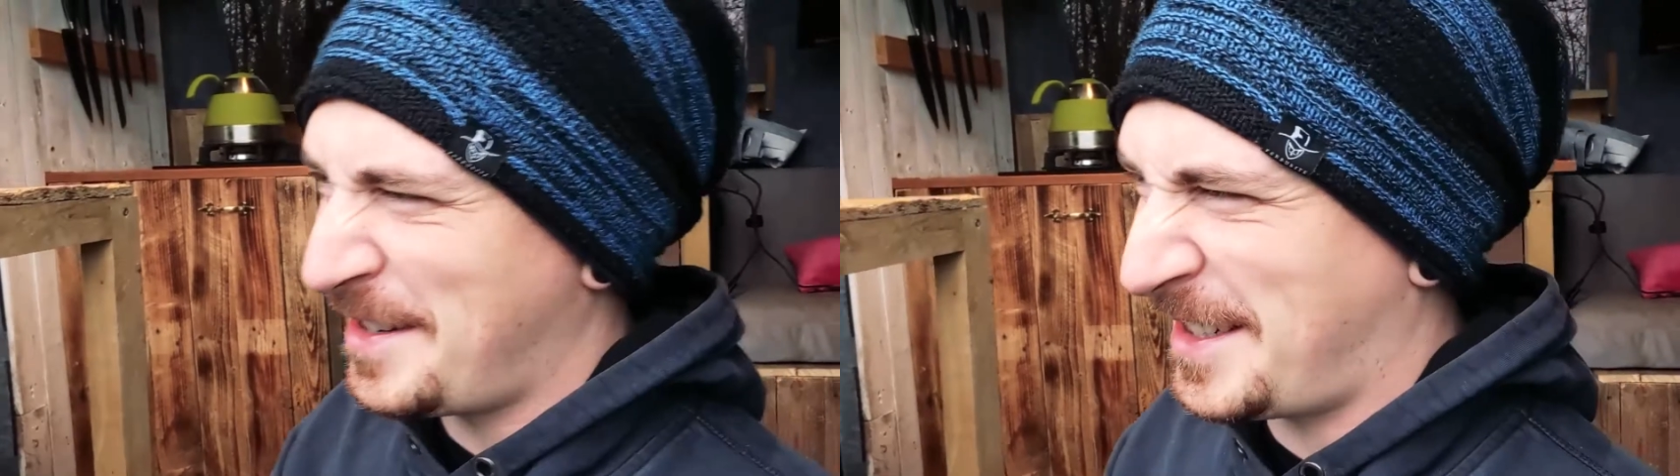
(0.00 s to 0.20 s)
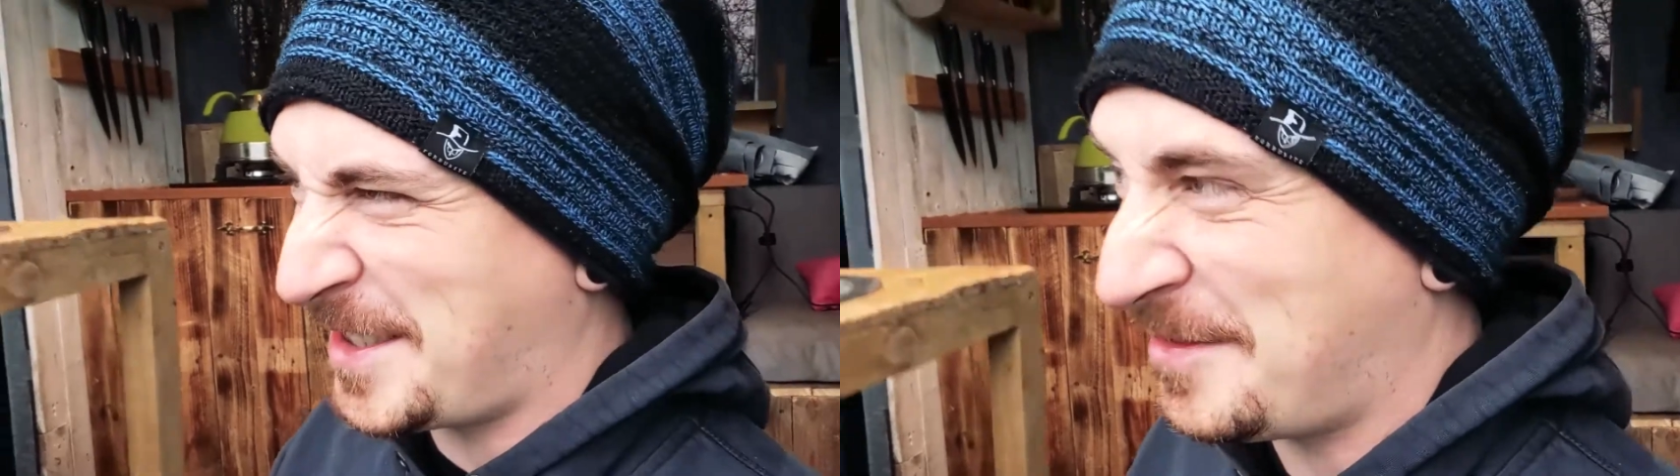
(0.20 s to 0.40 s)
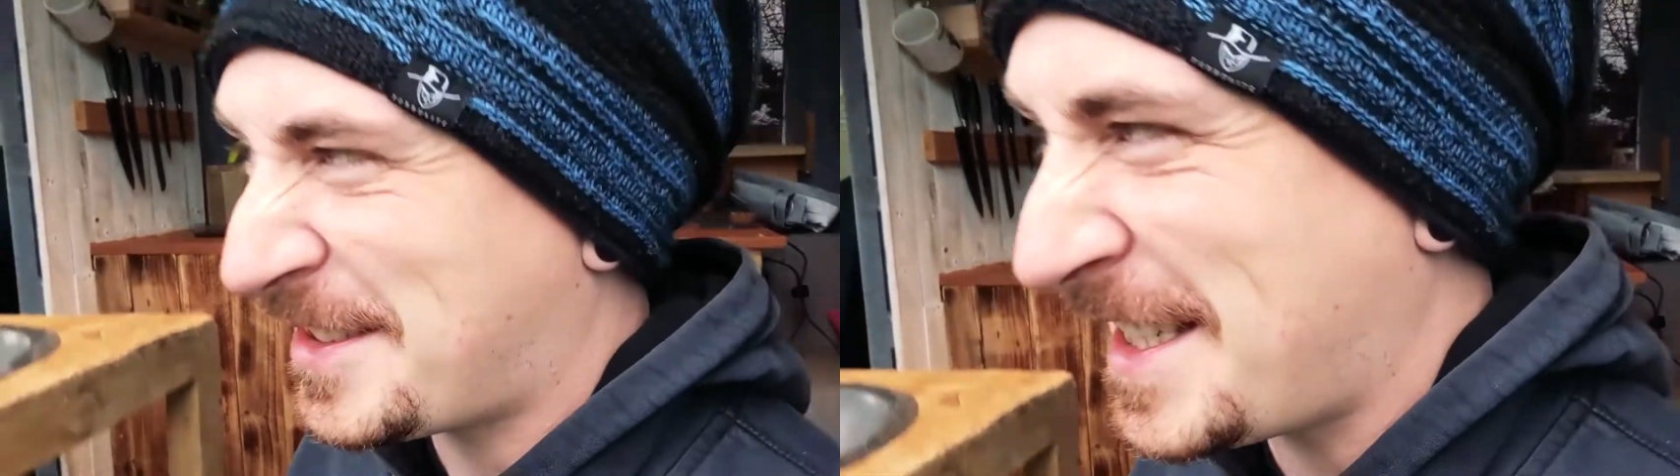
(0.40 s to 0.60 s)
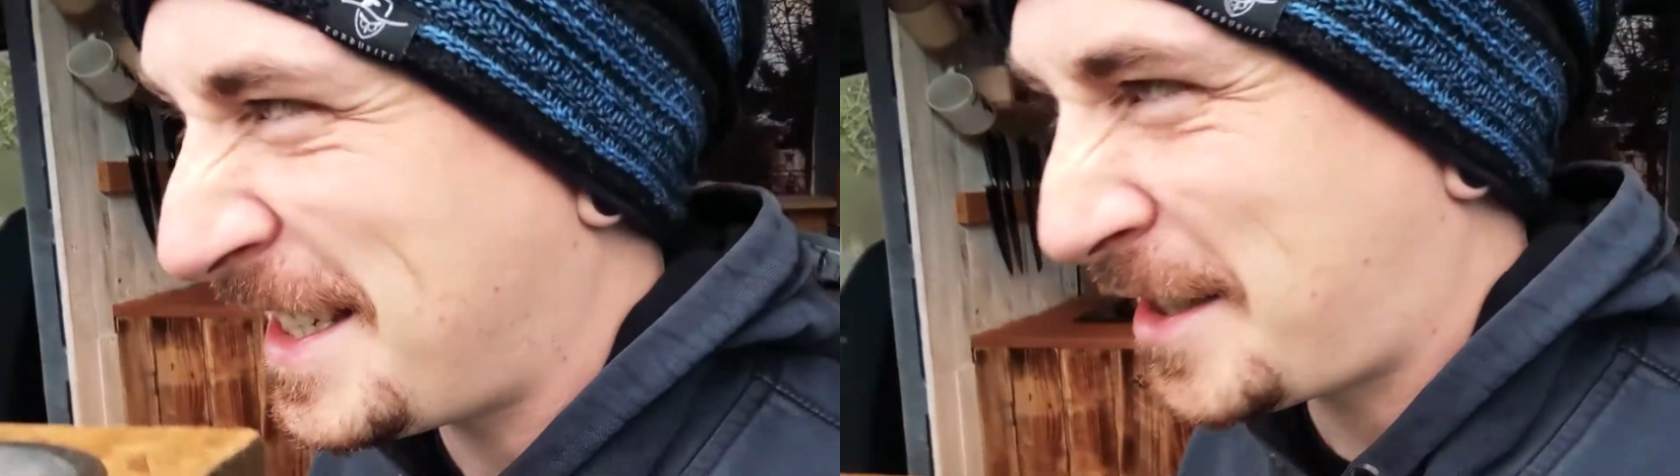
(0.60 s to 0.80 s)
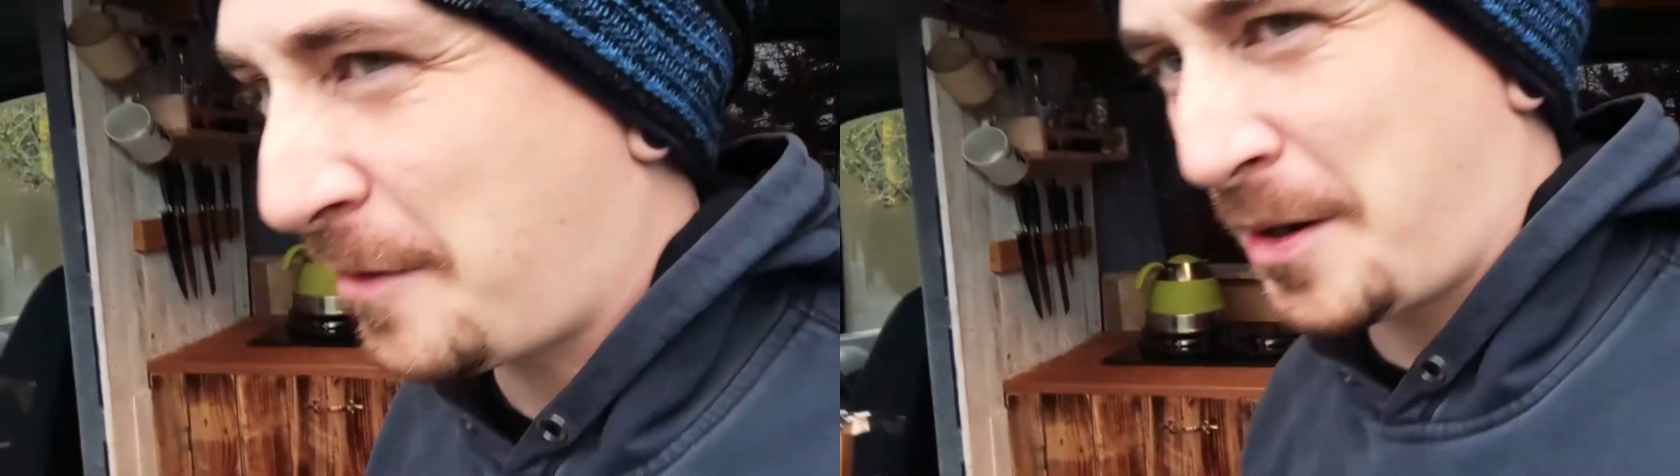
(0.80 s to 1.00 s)
I don't think
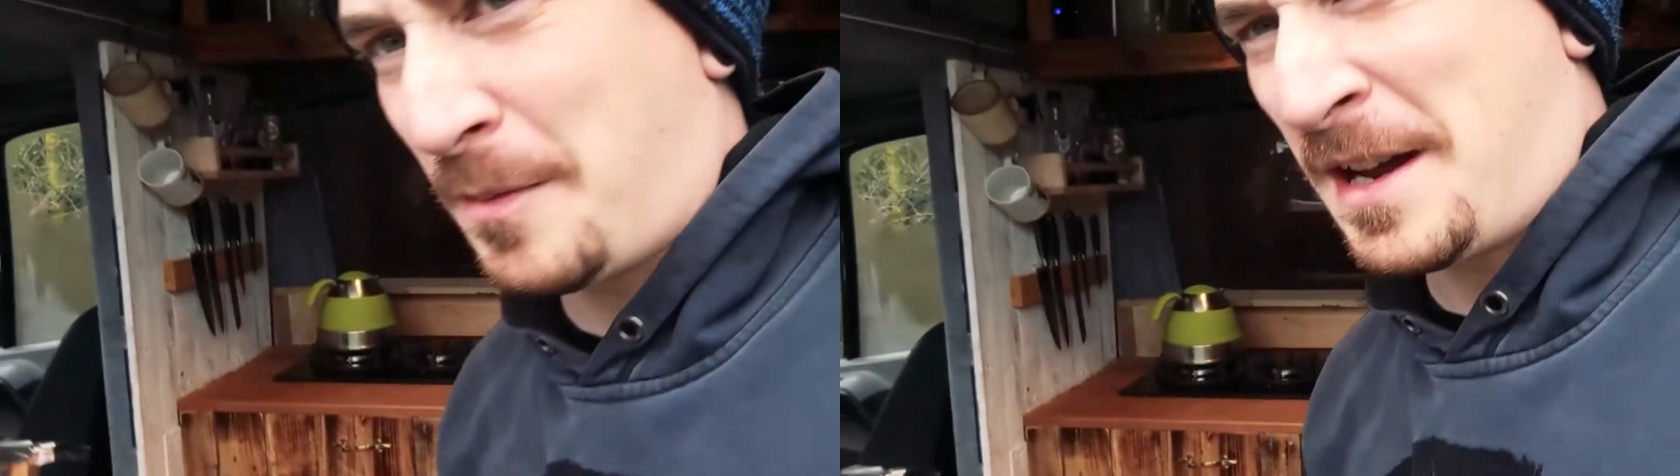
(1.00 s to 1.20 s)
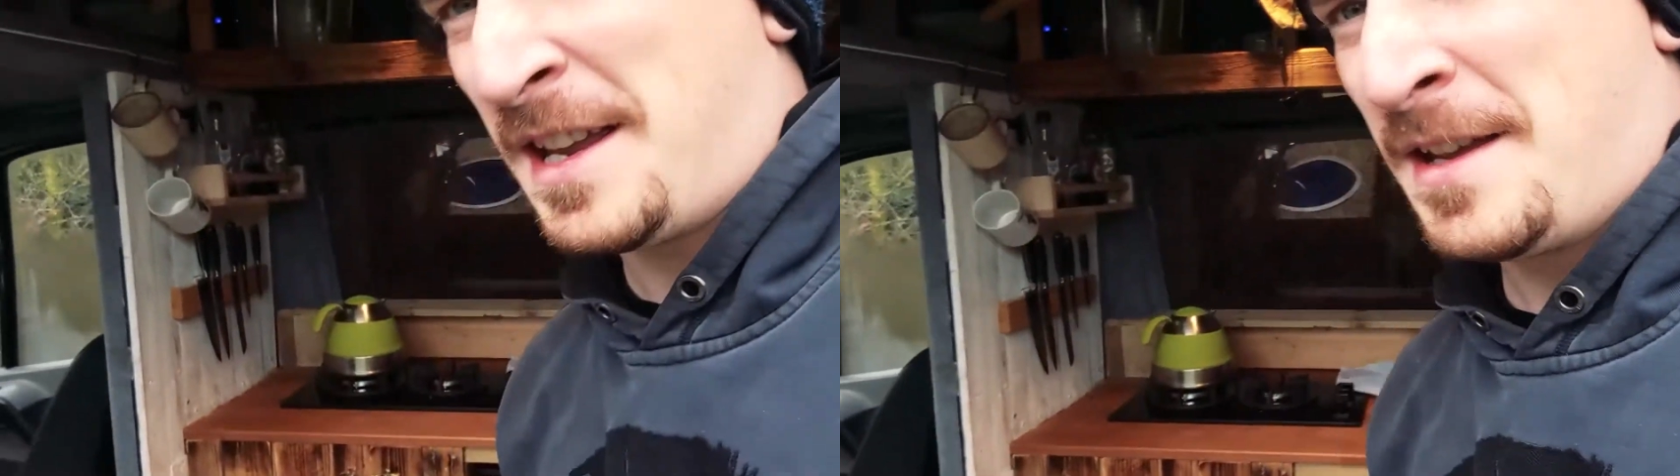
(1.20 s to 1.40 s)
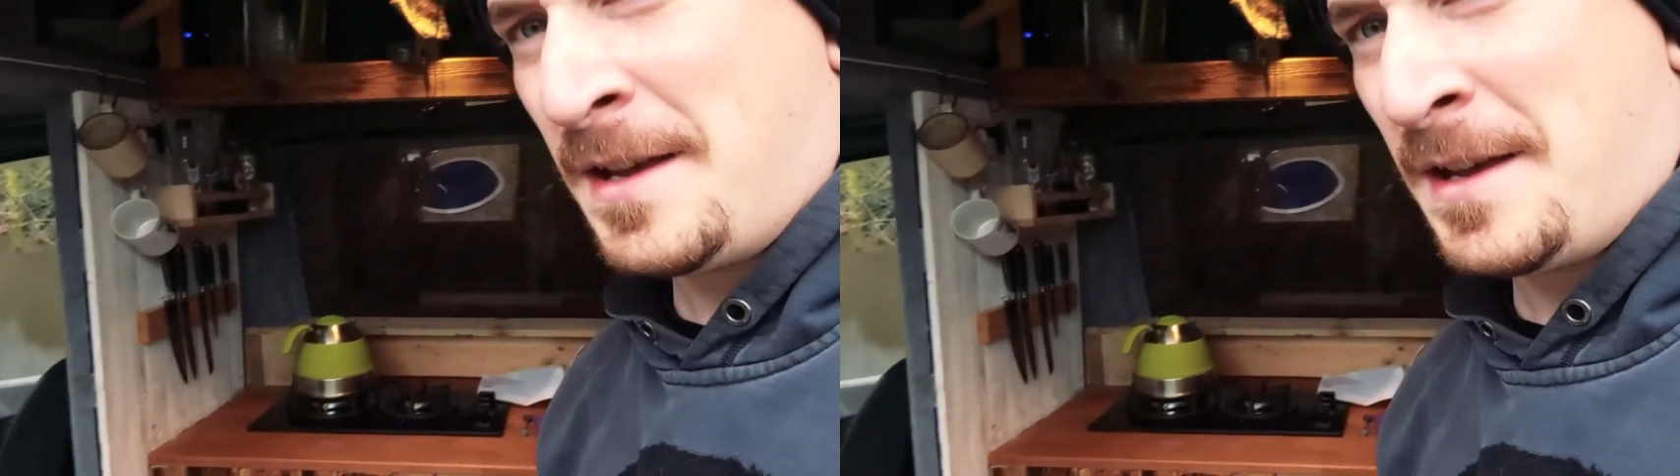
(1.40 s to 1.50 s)
it's going away.